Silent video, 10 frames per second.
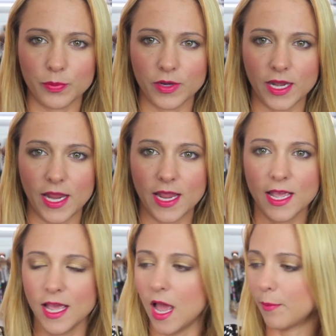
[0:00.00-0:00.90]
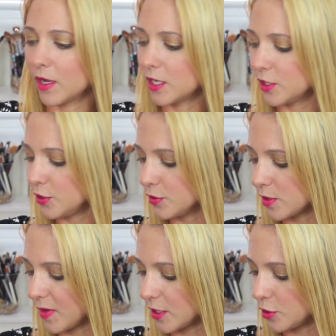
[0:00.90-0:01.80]
pretty. I'm going to use
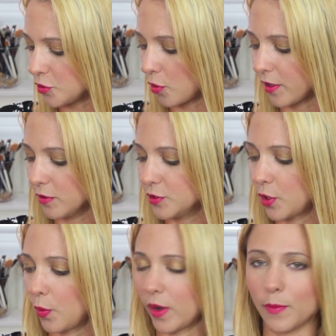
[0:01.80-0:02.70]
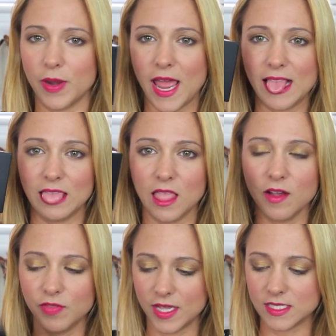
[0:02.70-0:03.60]
them in a tutorial, don't worry. But I
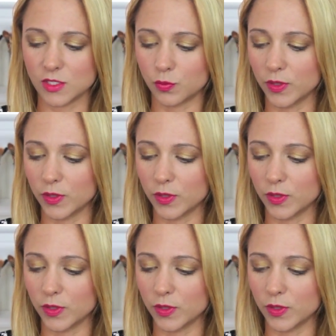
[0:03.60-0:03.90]
love this. It's